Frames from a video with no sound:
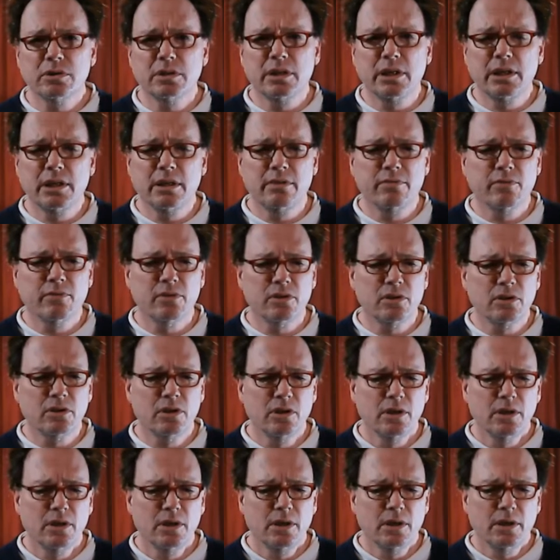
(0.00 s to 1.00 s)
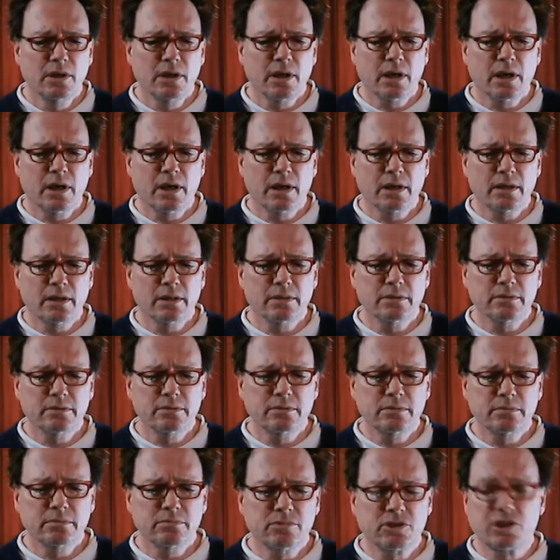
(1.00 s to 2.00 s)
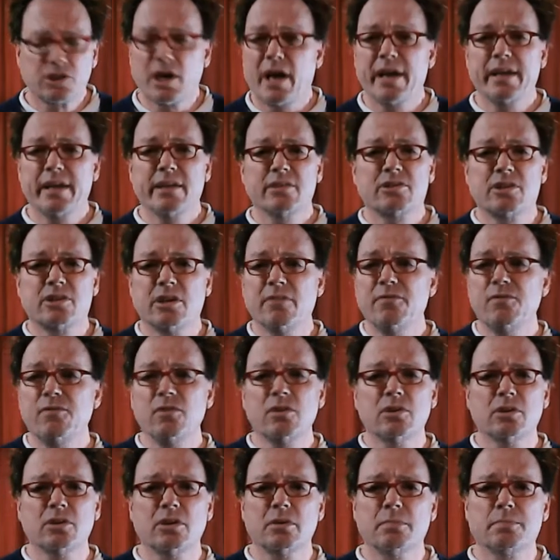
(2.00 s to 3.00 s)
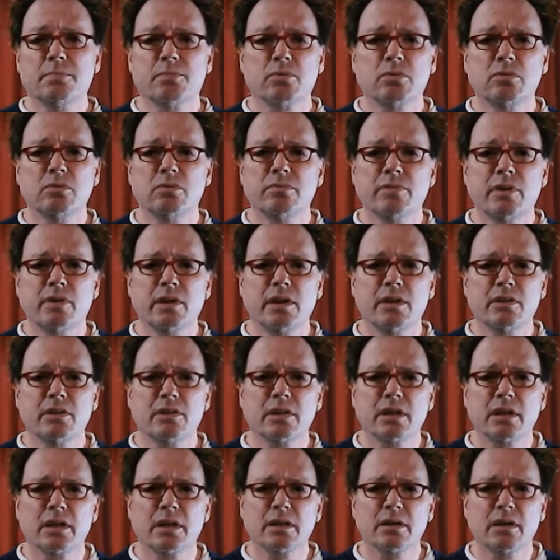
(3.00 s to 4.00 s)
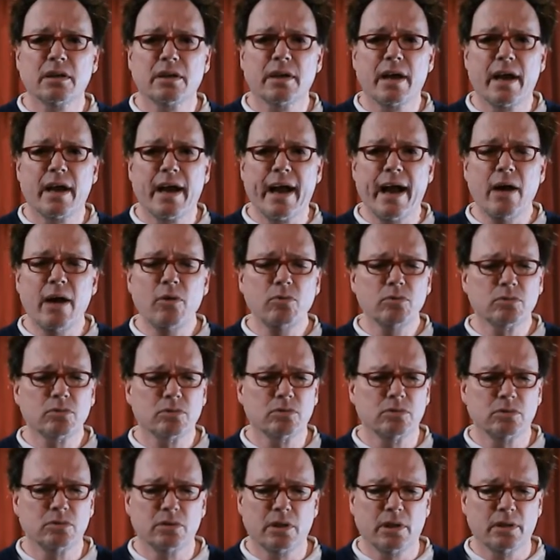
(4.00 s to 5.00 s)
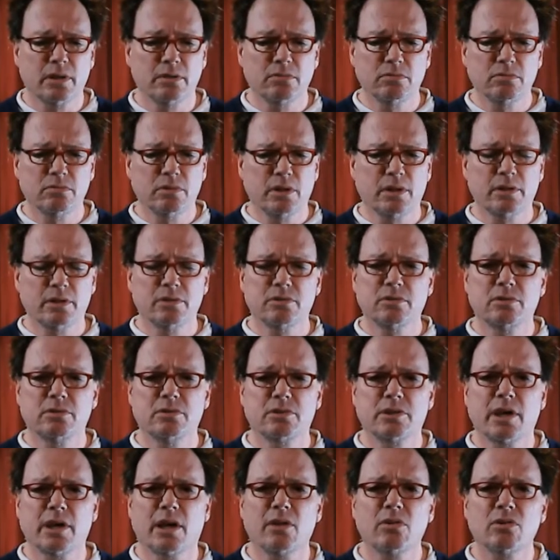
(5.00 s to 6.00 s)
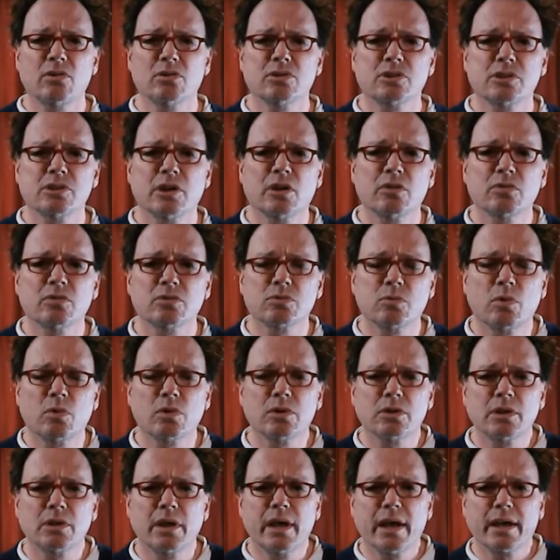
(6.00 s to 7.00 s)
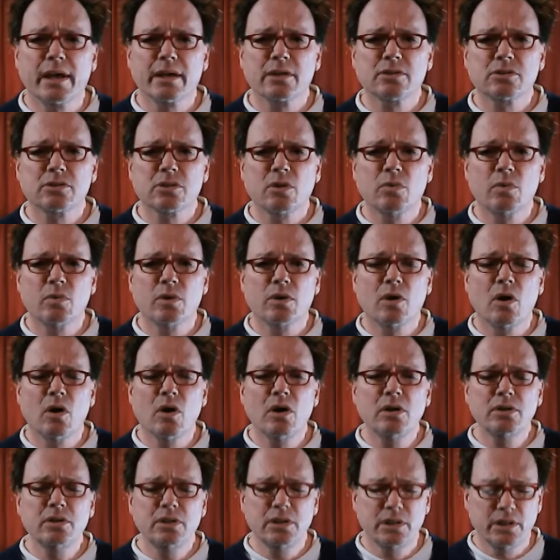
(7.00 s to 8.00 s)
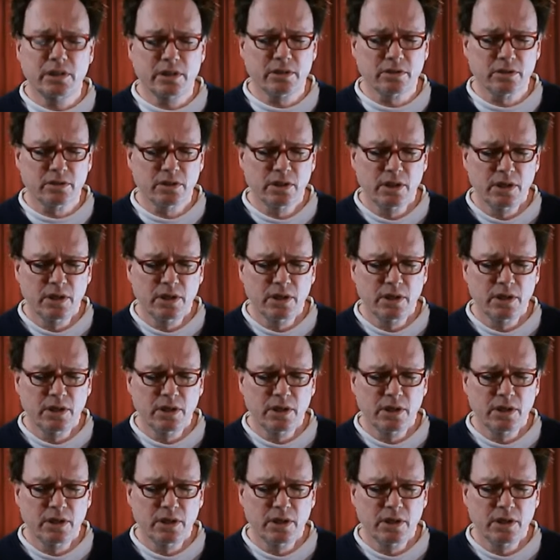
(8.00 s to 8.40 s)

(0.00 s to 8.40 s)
even uh, scientifically prove anything out, and tell ourselves what the heck is going on here.